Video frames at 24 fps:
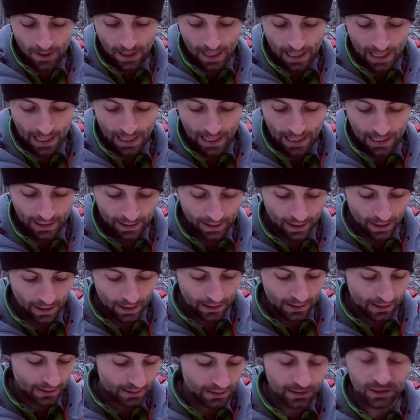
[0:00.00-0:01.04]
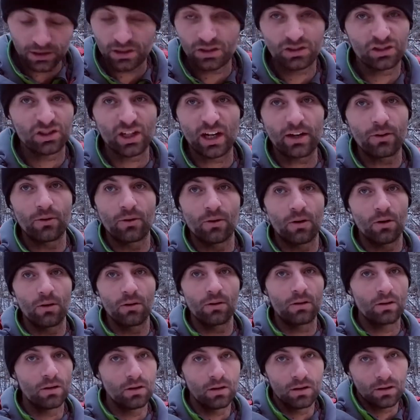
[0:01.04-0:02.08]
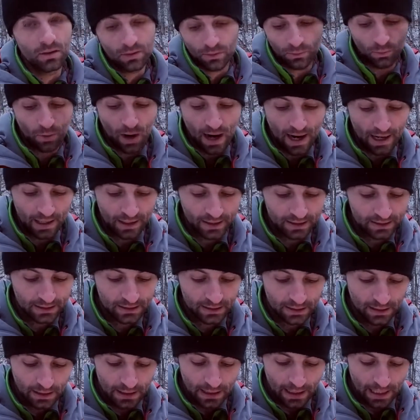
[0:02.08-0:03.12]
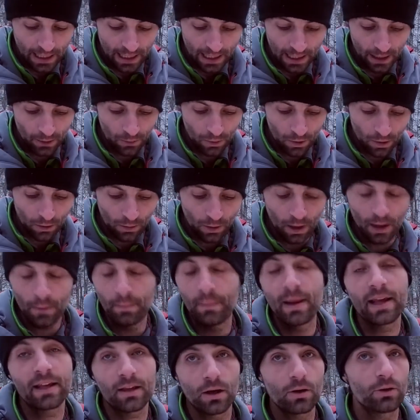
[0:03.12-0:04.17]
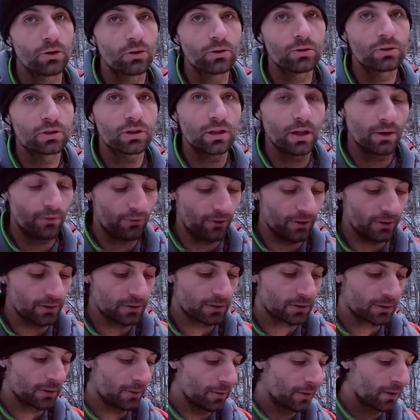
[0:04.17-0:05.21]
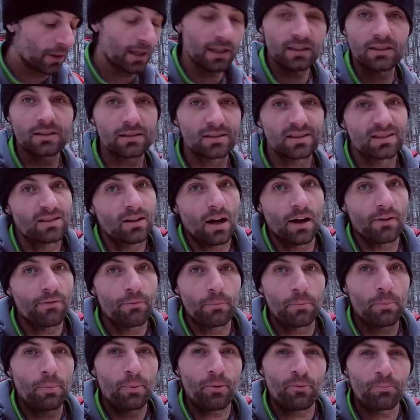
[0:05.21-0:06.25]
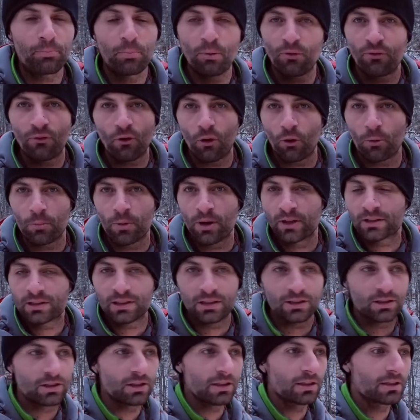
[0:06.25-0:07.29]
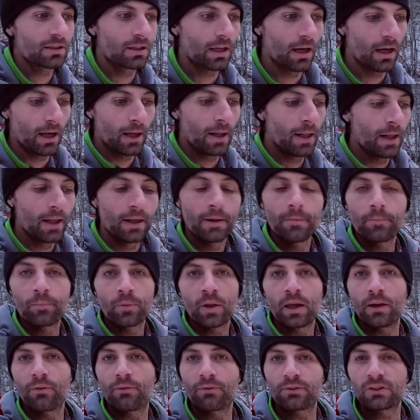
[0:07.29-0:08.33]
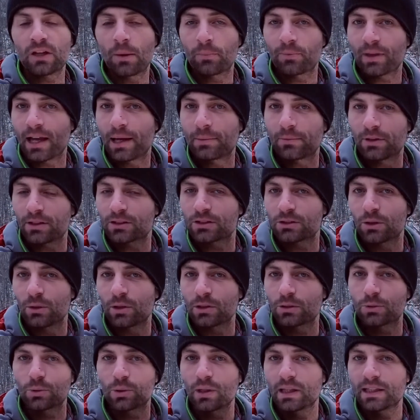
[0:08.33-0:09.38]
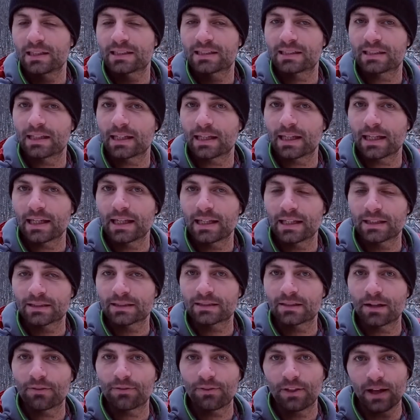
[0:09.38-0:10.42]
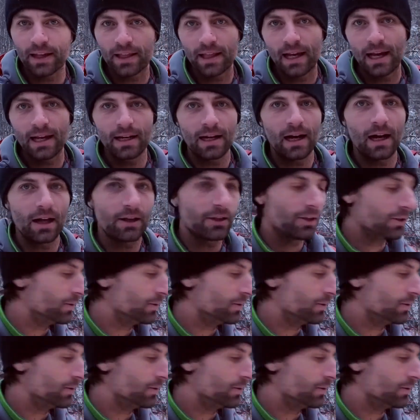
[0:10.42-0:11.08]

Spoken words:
And this is general wax, and it will make a huge difference. Okay, it's not for performance, it's just if sometimes the snow is really sticky and stuff like that, I'll